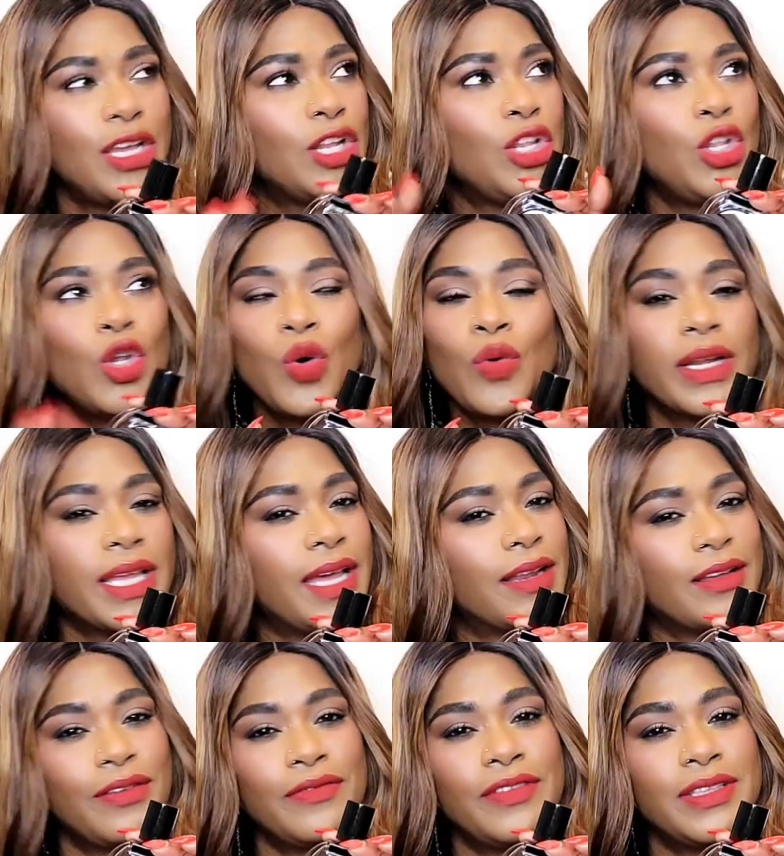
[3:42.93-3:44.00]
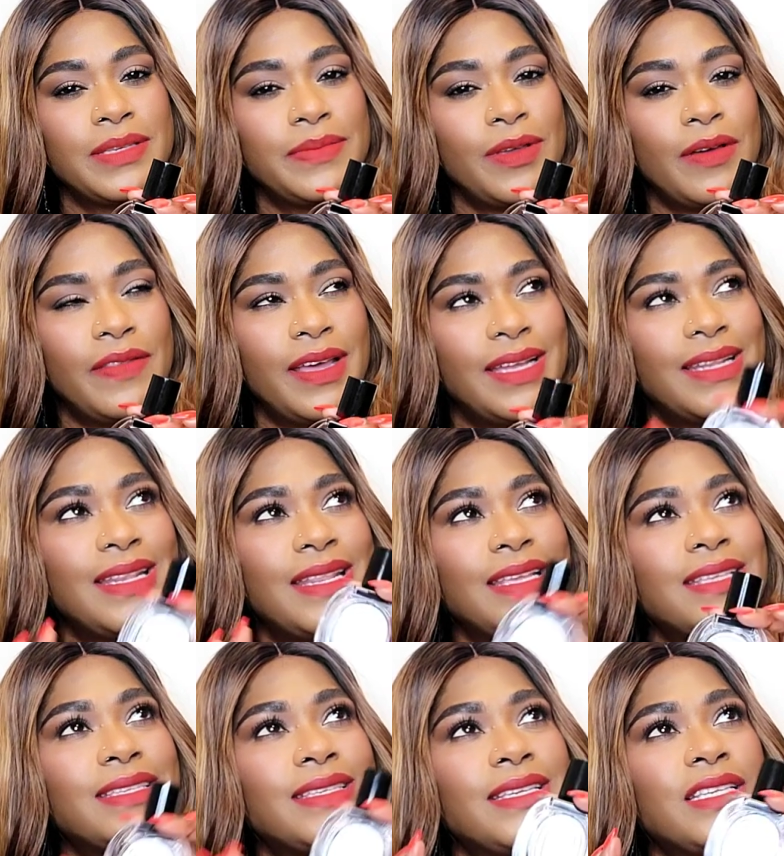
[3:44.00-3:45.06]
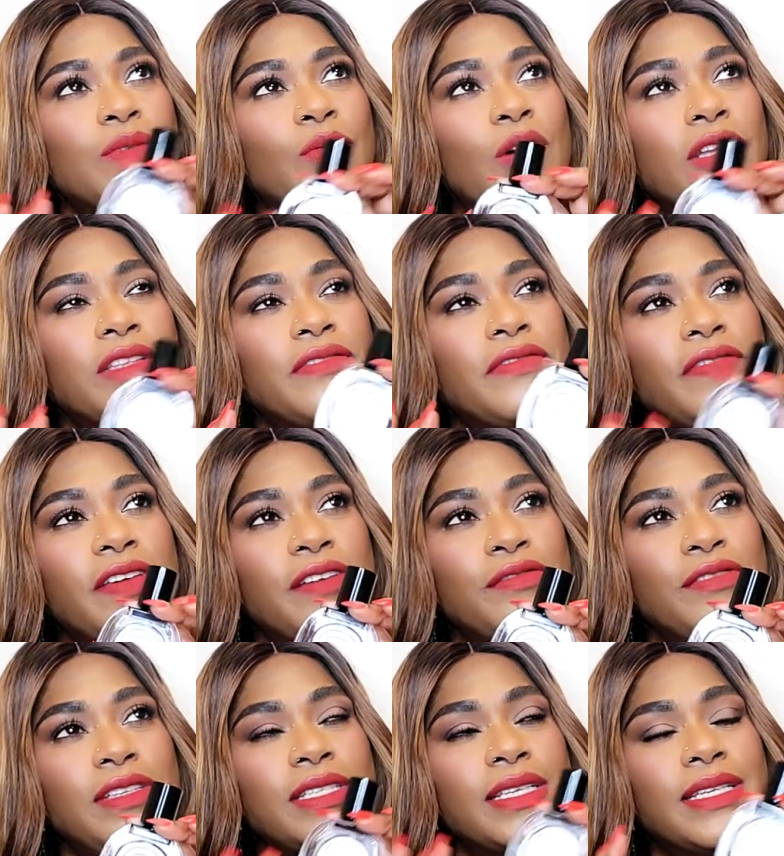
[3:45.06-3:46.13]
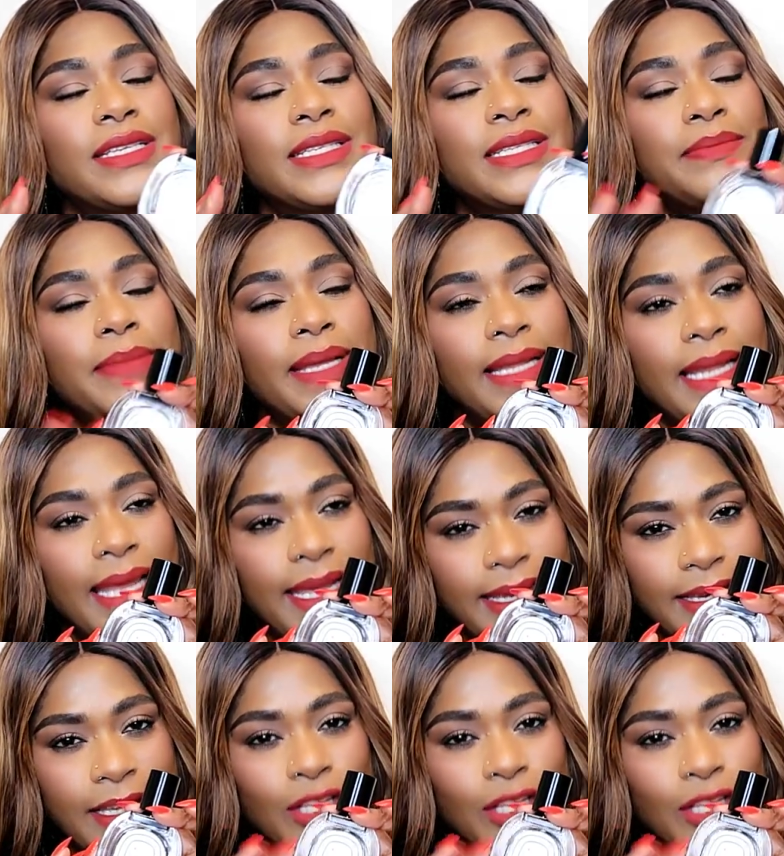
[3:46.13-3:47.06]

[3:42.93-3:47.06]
No one can convince me of that. This is what fairies smell like.